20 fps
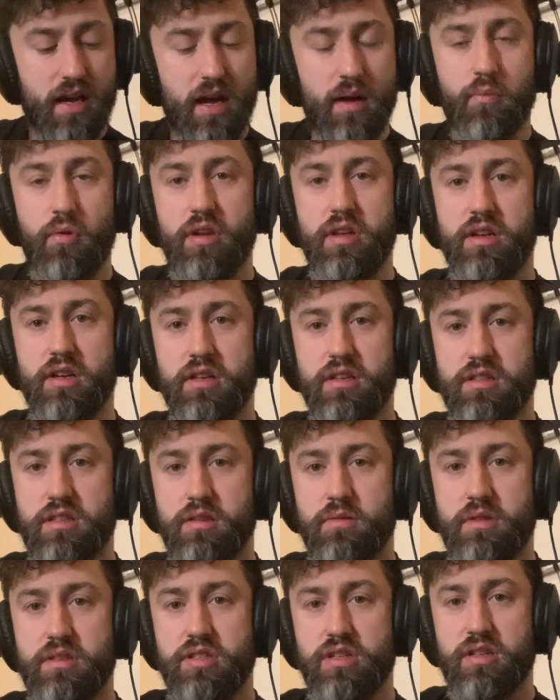And what you're going to
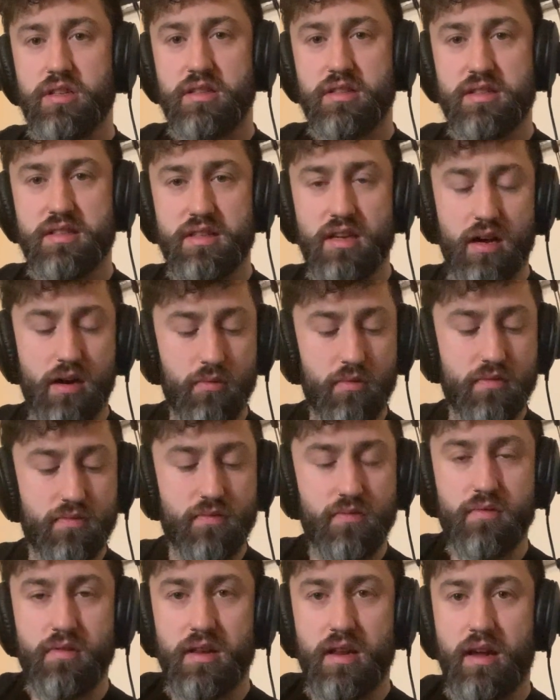do is you're going to start
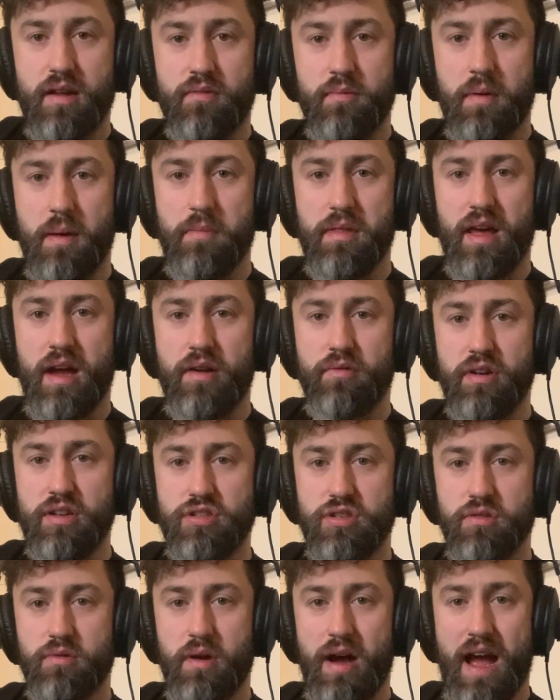with, like, remember that
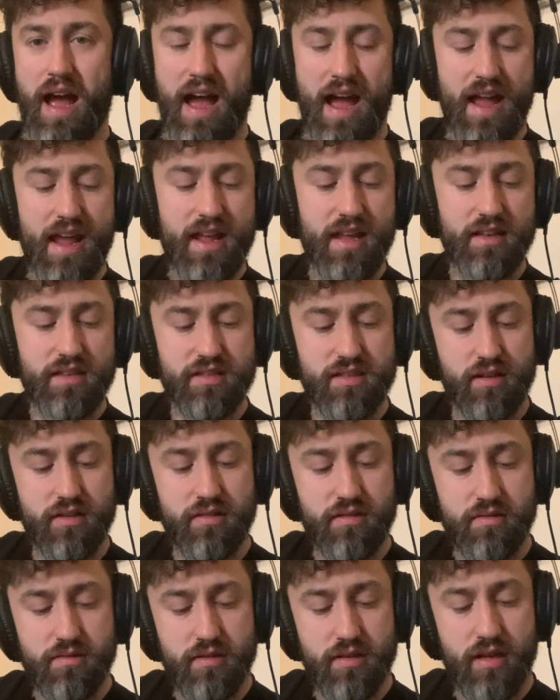original A,
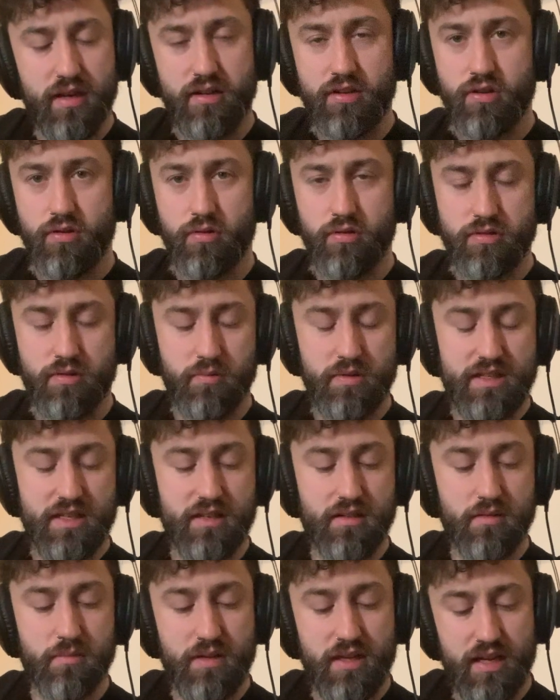so a chord that we
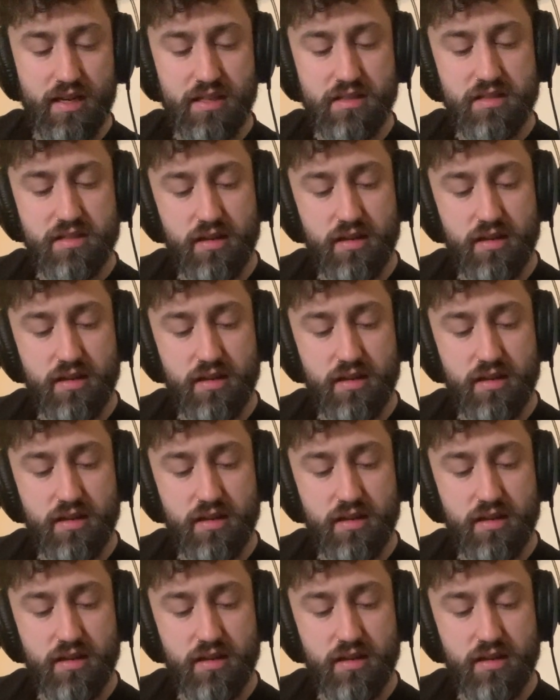did at the beginning.